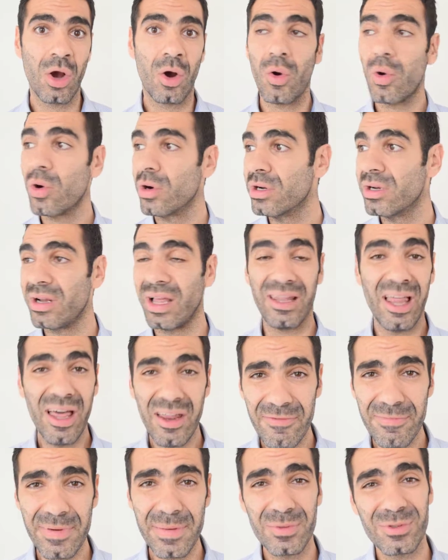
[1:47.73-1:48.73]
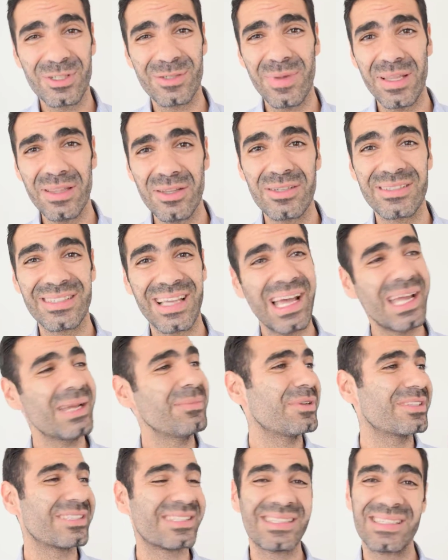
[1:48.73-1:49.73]
Or a lot of people spend their
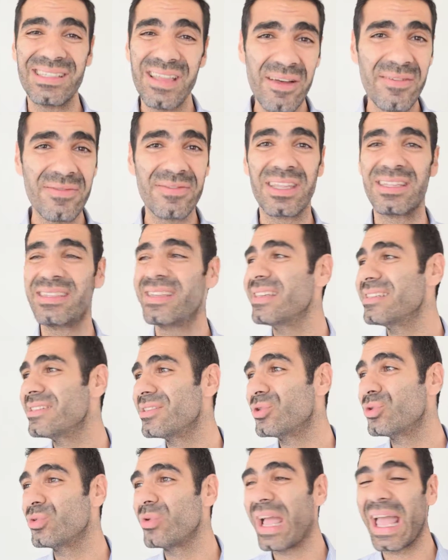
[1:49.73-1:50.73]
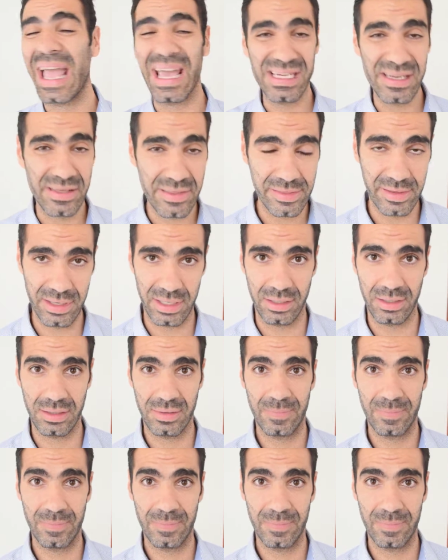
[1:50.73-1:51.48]
time on stuff that doesn't do anything,